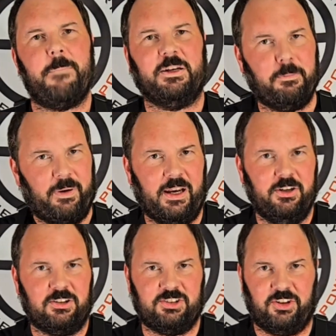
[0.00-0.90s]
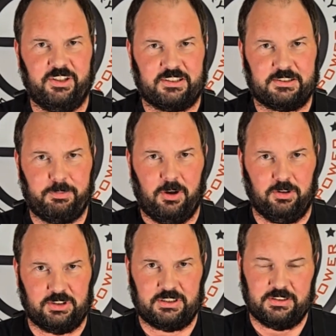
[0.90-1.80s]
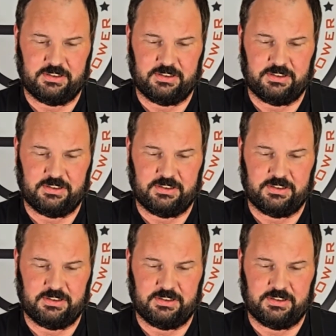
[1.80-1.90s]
but your binocs are exposed.